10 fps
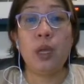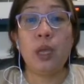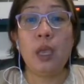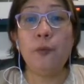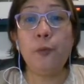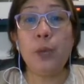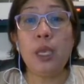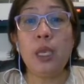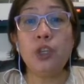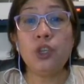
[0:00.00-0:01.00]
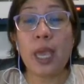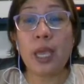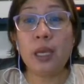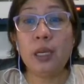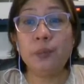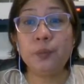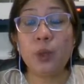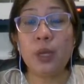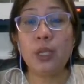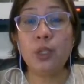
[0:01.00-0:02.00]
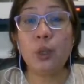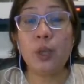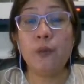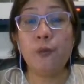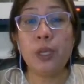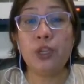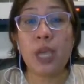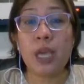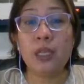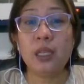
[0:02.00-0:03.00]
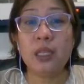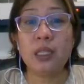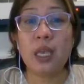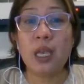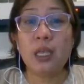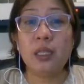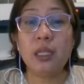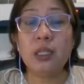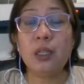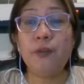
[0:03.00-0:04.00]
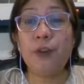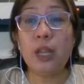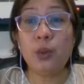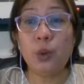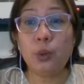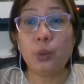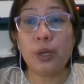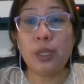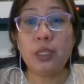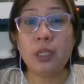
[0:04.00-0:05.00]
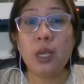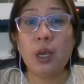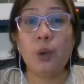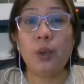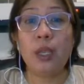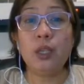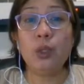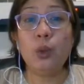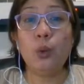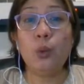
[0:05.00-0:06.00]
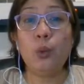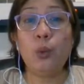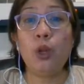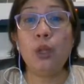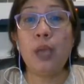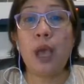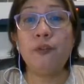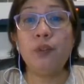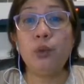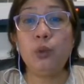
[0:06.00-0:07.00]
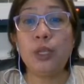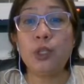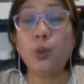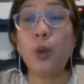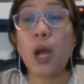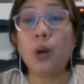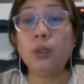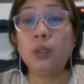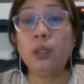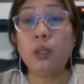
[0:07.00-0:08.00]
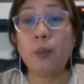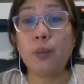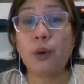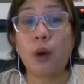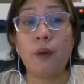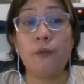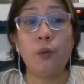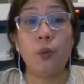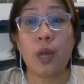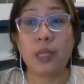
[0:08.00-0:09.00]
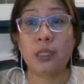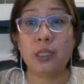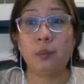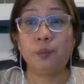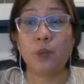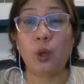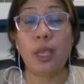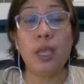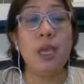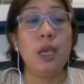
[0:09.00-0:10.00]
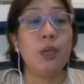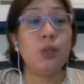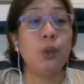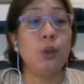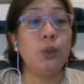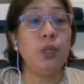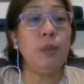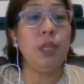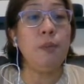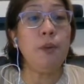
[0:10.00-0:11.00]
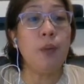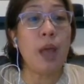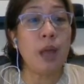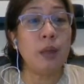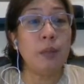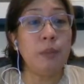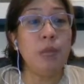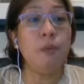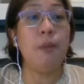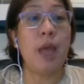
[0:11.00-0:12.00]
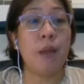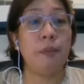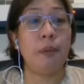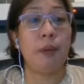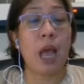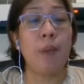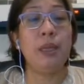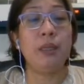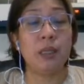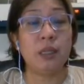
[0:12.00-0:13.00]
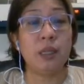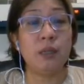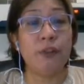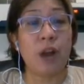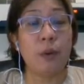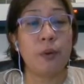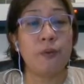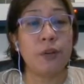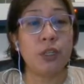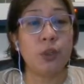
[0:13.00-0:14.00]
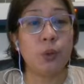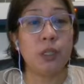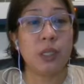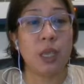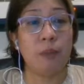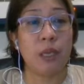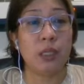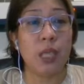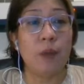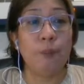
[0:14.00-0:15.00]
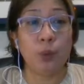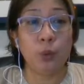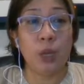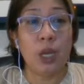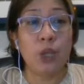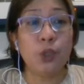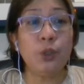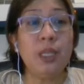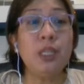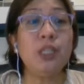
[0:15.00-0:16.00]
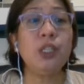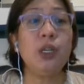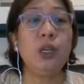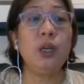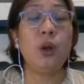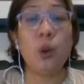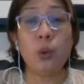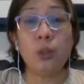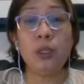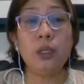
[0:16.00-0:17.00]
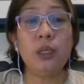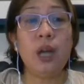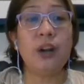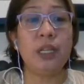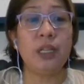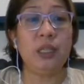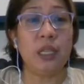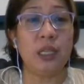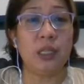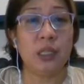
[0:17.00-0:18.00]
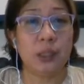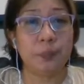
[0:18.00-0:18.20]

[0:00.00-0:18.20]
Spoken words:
if we check, okay, so if we check this different code words, okay, so all we have to do is to count the number of ones. Okay, so the minimum Hamming distance for our first code scheme is 2. So this code guarantees